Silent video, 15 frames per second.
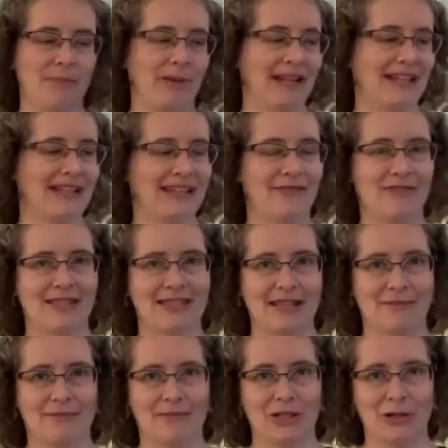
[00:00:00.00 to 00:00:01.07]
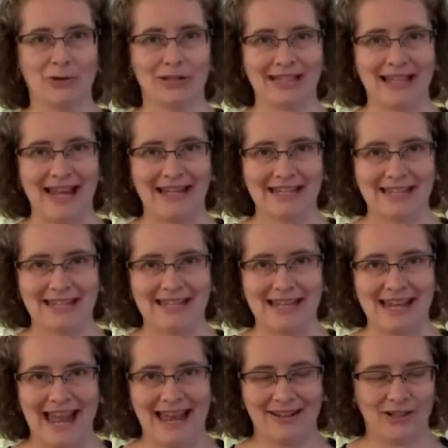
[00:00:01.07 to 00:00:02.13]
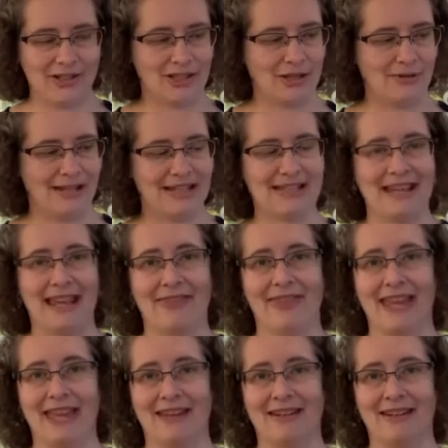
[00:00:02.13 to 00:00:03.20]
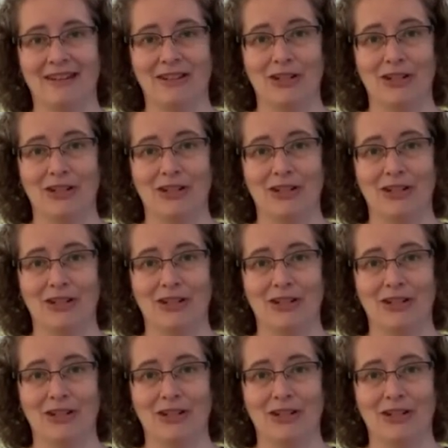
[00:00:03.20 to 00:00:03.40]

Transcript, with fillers: but it gives them, you know, delight to see adults do it, and then,